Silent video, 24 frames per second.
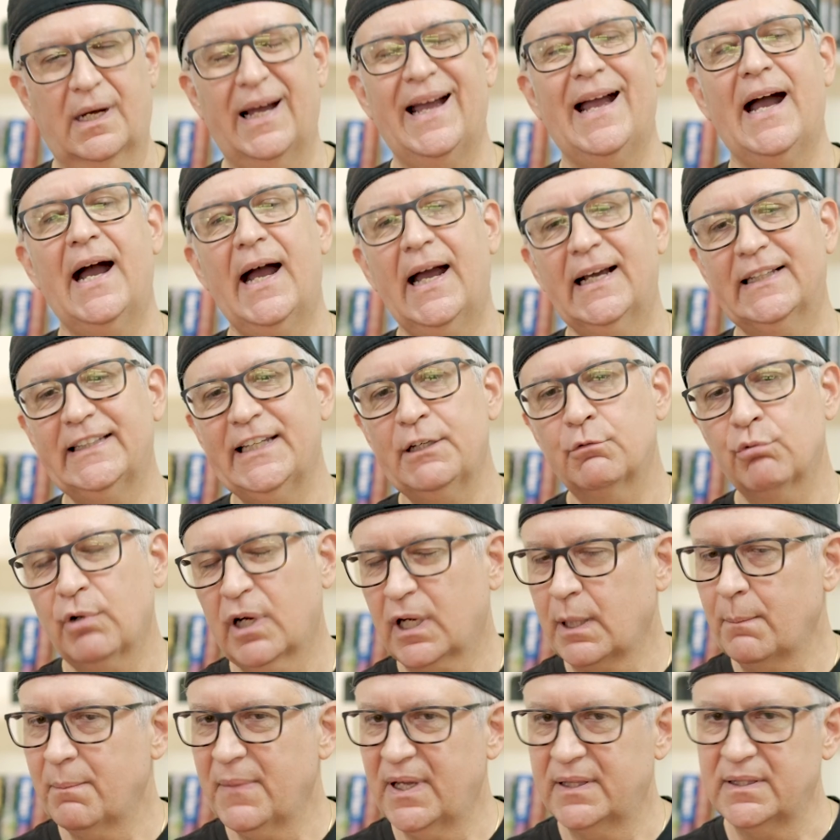I highly
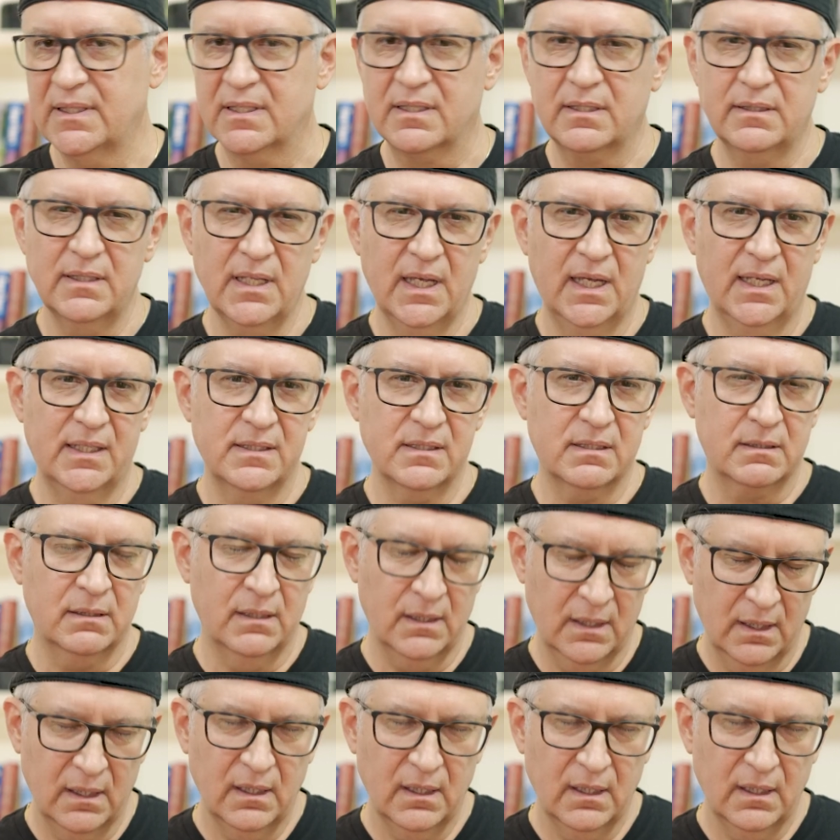recommend this lens